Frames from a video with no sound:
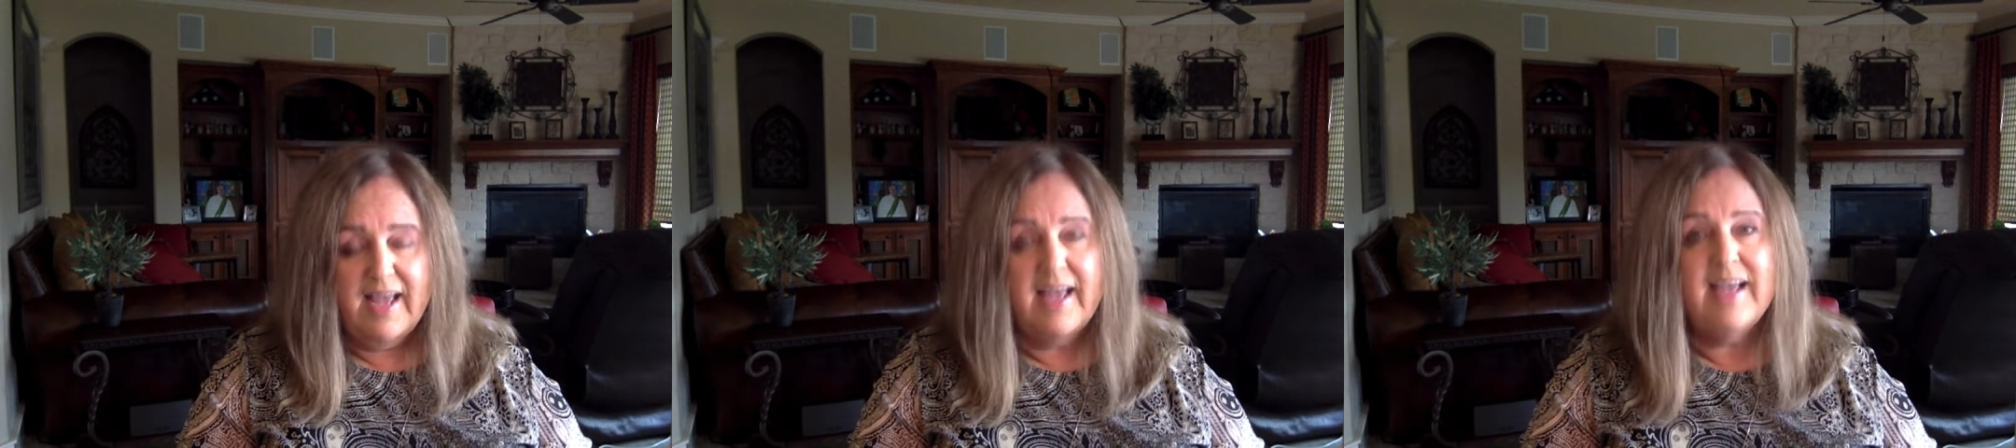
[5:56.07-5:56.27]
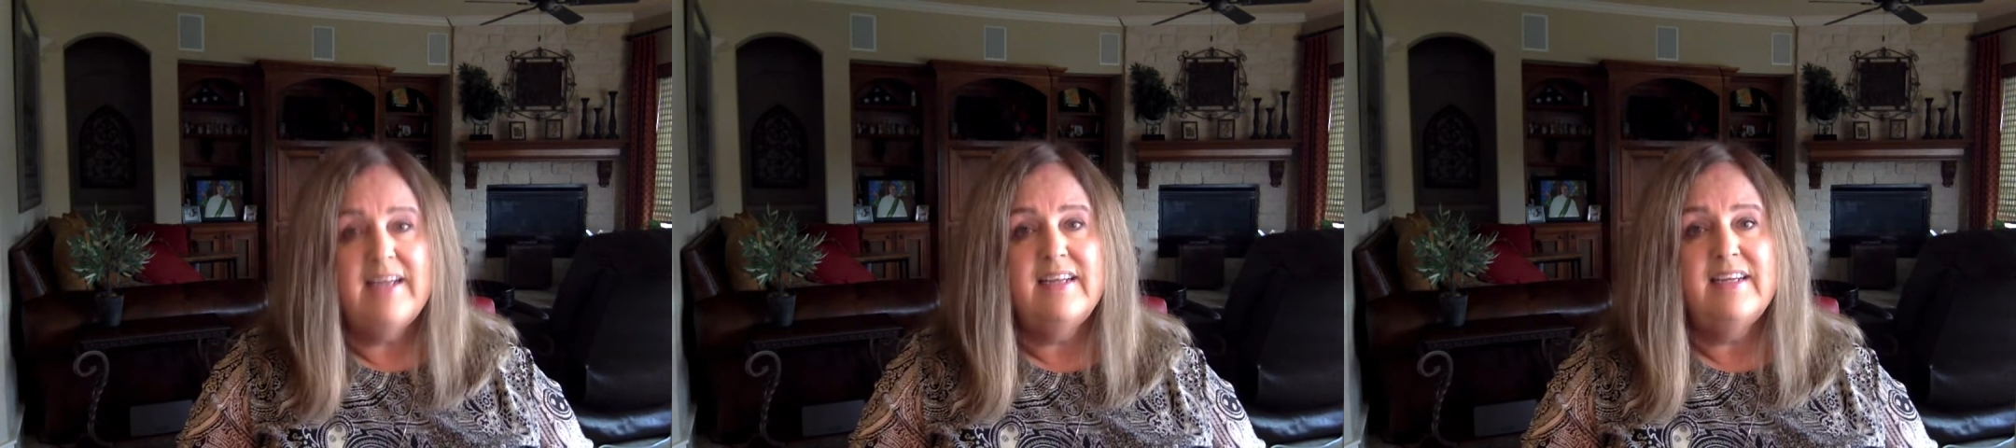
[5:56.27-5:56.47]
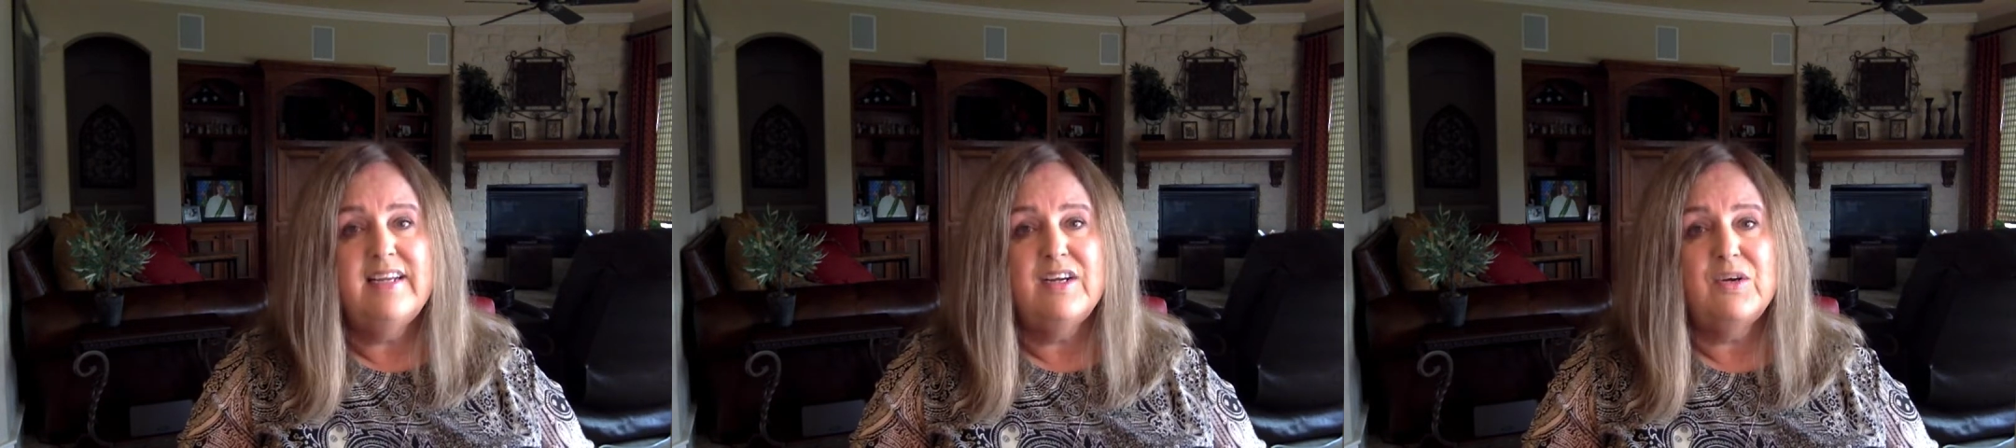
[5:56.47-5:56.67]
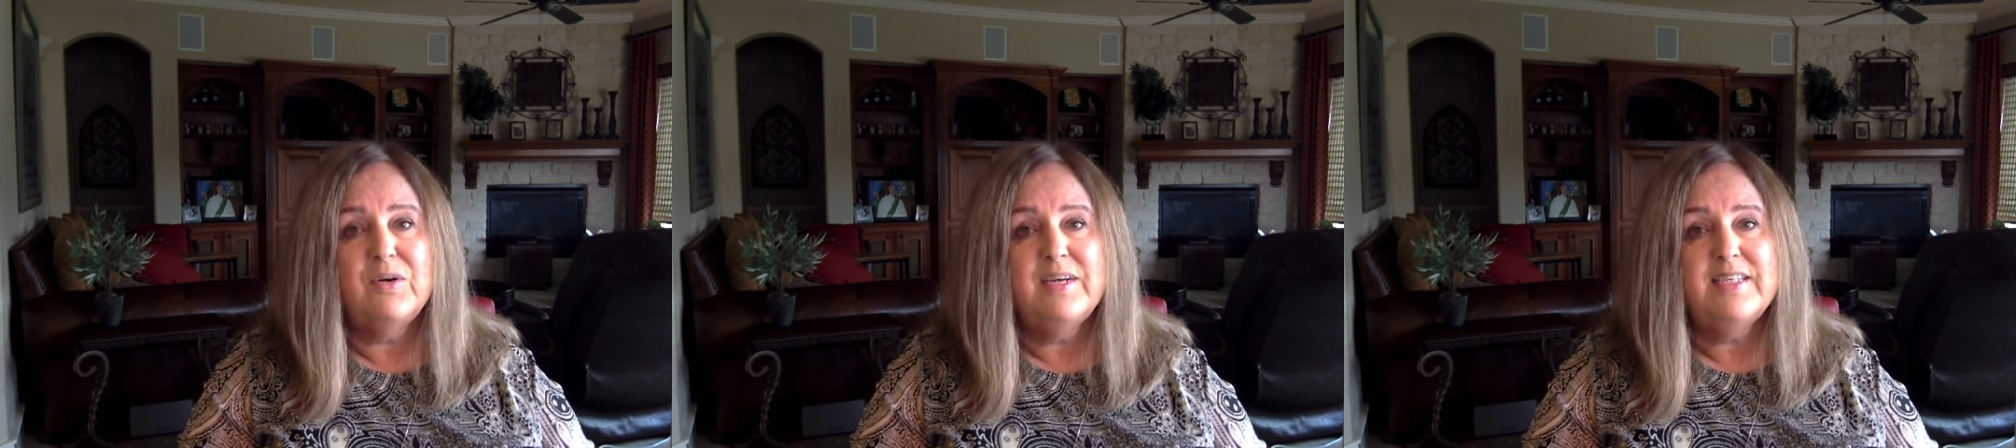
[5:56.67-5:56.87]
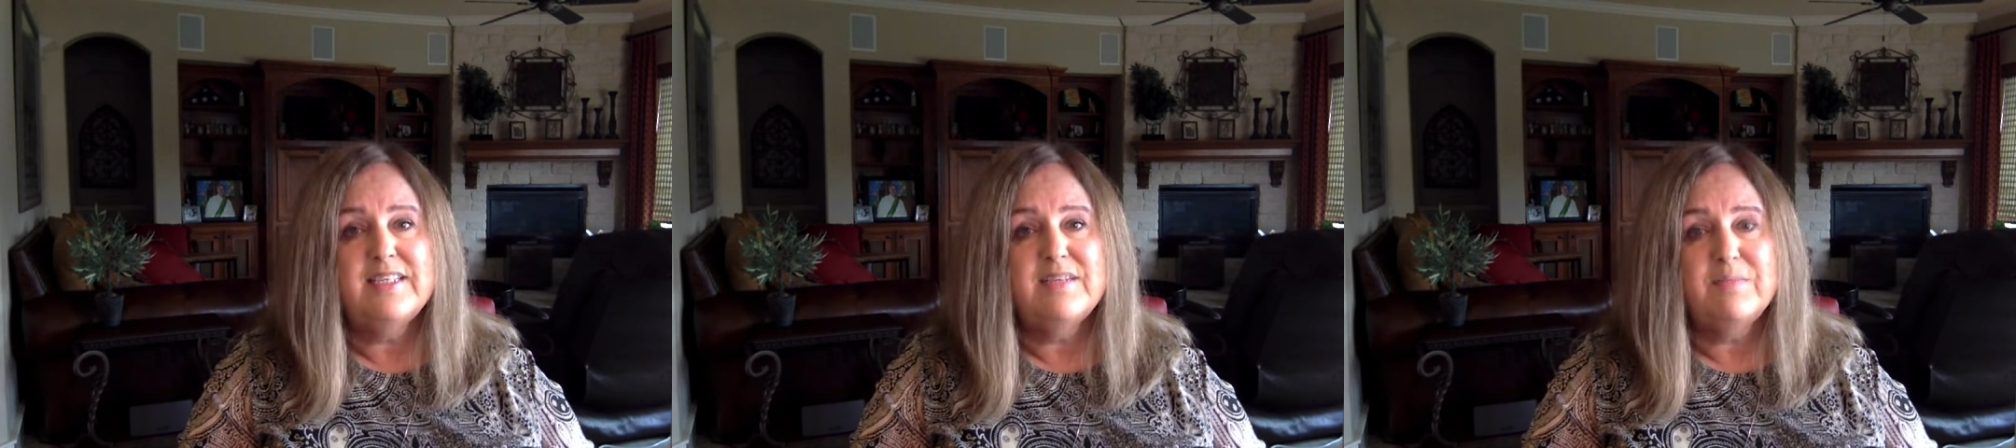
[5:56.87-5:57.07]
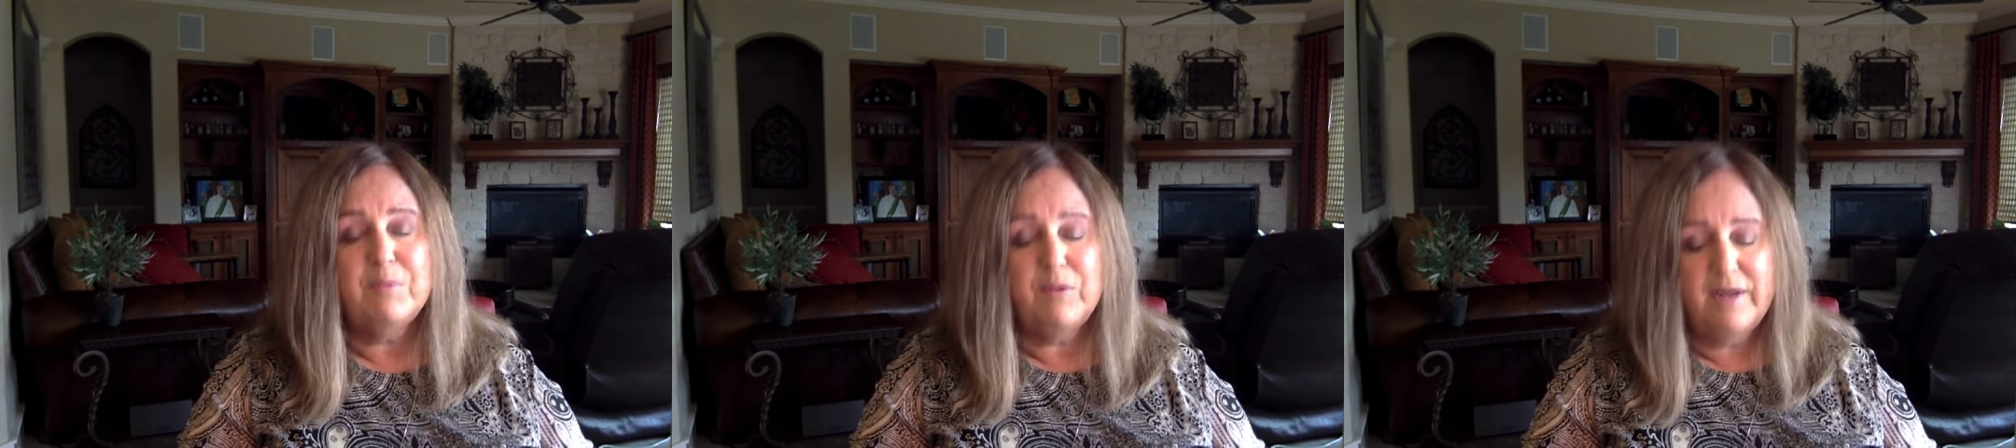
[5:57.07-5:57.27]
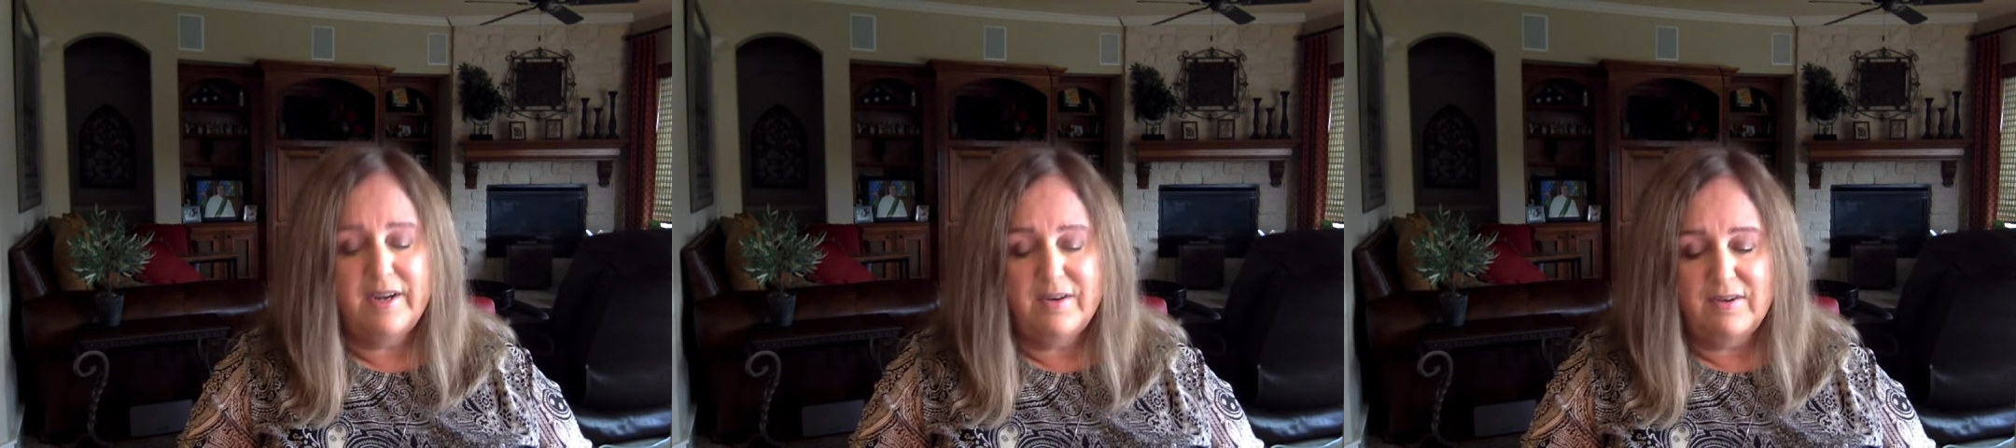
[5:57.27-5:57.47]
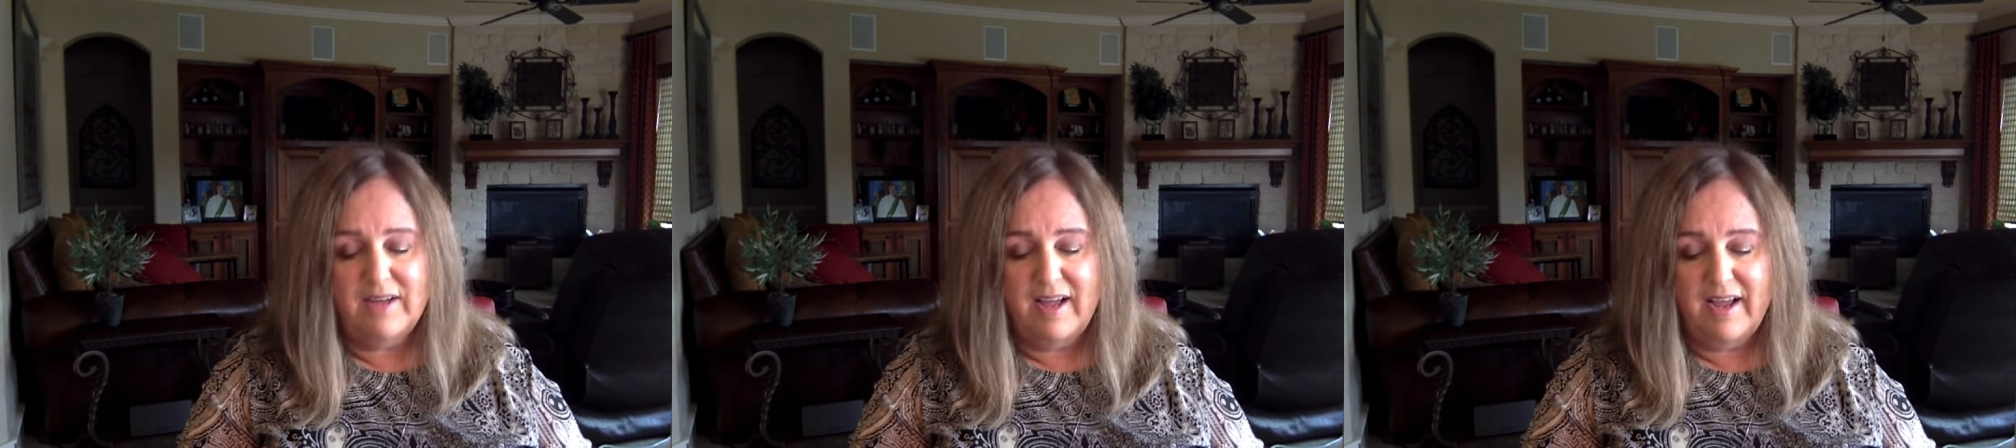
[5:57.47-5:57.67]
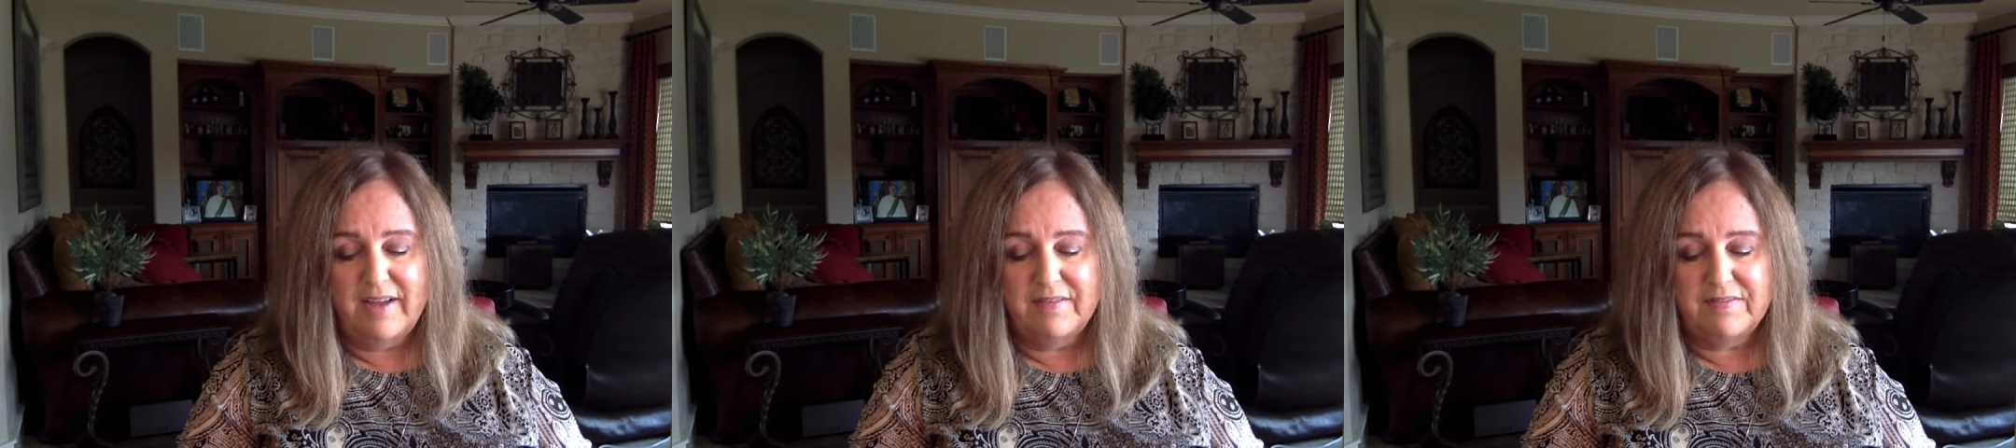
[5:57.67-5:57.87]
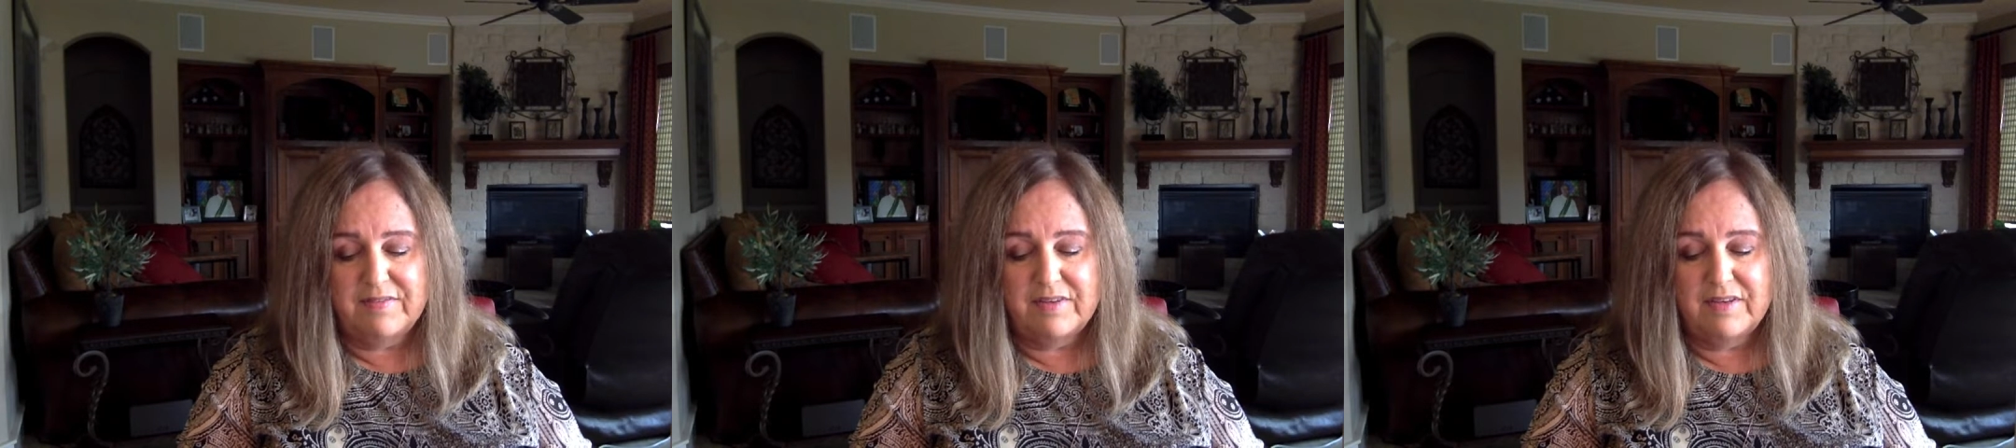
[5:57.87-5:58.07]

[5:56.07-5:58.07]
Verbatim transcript: and an increase in prayer life.